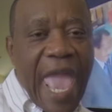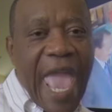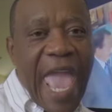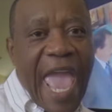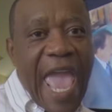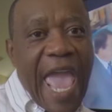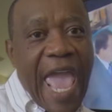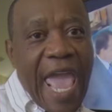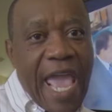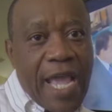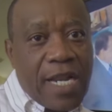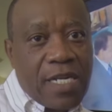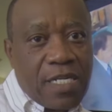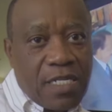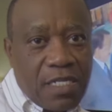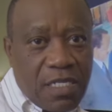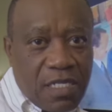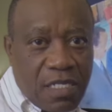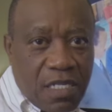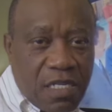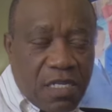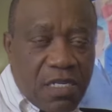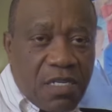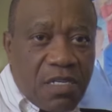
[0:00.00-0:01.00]
and
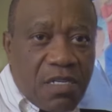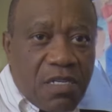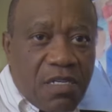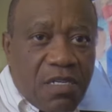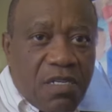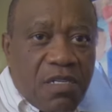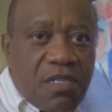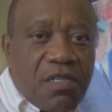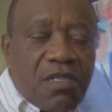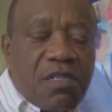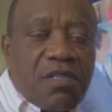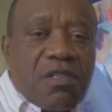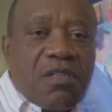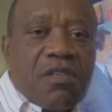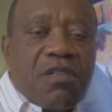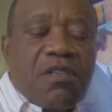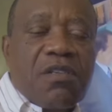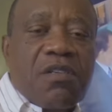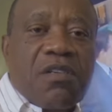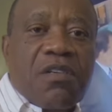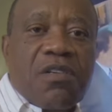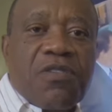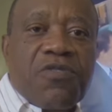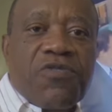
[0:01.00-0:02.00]

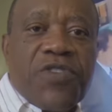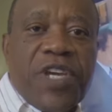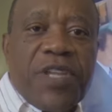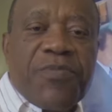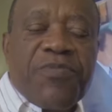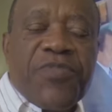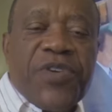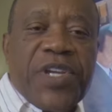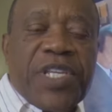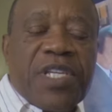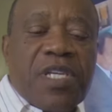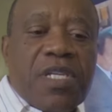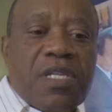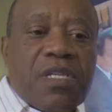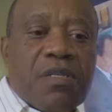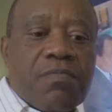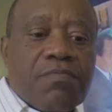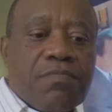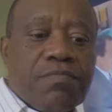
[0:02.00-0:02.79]
Great Britain.